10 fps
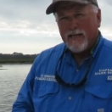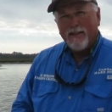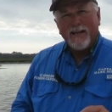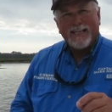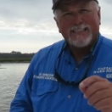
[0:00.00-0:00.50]

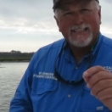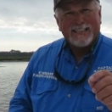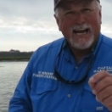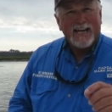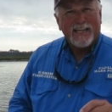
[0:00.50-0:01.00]
and that it's
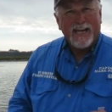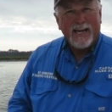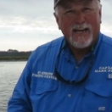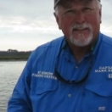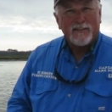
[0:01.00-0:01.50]
designed to
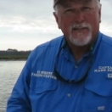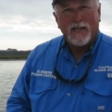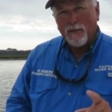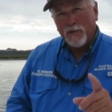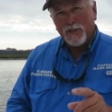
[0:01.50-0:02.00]
cast.
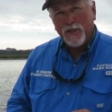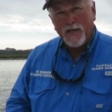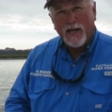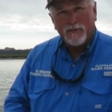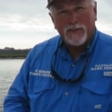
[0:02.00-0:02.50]
And I'm going to show
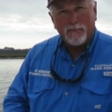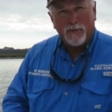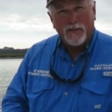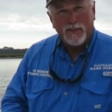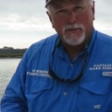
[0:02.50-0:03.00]
you how
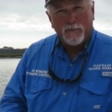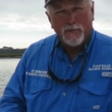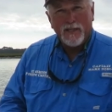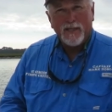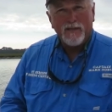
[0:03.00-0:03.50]
simple it is to
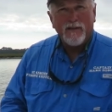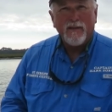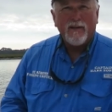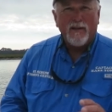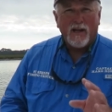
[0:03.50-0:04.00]
rig it.
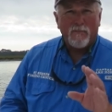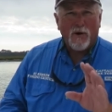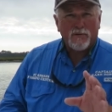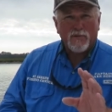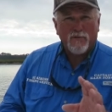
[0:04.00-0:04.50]
And I'm
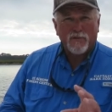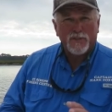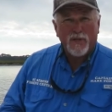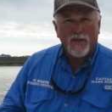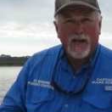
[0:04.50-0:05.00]
also going
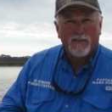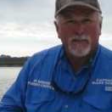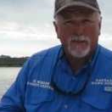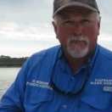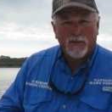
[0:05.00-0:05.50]
to show you how
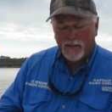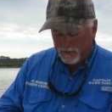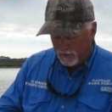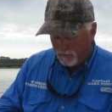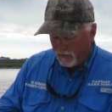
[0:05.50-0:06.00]
simple it
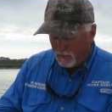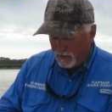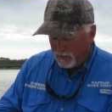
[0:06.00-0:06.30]
is to throw